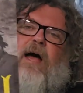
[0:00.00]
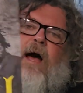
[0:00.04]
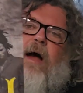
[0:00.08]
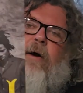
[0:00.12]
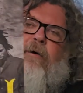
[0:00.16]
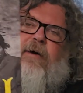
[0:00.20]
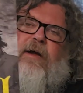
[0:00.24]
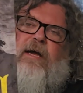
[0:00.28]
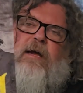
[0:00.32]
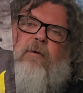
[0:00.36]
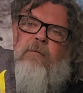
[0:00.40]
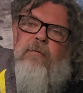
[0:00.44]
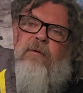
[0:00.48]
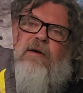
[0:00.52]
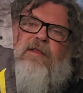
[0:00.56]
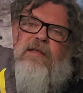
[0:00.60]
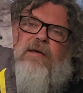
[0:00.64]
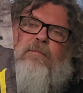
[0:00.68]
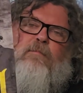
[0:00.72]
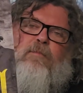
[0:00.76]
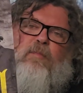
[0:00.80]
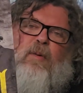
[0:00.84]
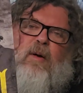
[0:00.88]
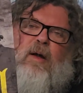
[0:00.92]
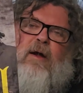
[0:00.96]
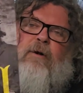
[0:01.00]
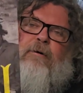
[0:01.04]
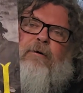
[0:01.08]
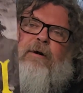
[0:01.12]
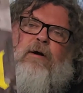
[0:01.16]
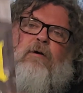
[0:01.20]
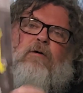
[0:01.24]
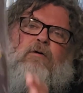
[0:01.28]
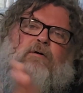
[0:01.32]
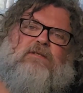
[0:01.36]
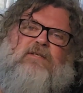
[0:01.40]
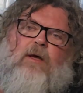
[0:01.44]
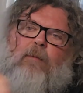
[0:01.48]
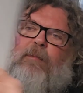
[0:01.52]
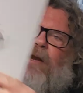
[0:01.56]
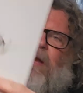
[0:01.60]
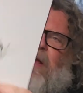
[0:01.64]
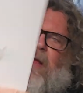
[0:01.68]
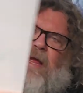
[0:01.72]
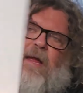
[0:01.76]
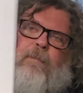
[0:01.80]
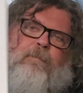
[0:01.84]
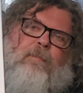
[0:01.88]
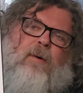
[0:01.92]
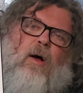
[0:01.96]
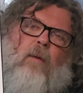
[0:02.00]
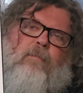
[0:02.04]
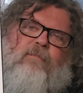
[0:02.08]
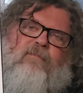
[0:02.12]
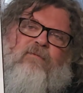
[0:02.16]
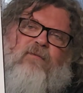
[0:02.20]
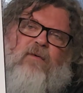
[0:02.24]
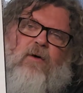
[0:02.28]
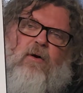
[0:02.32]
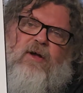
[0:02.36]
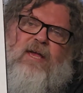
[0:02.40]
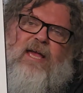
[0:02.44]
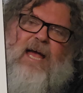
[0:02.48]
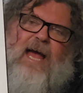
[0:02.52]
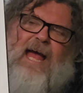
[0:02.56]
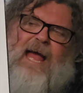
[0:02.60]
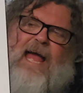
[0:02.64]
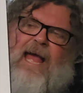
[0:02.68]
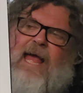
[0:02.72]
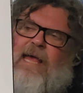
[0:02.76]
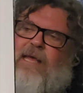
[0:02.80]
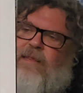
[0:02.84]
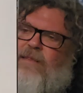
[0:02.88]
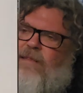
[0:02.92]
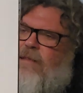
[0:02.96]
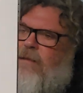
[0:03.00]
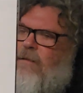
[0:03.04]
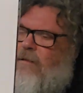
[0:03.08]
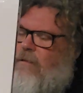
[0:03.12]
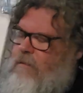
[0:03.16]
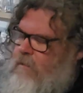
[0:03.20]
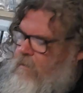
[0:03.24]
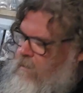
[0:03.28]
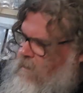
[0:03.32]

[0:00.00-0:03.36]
Curry with Imperial, so a bit of hip-hop for your ass.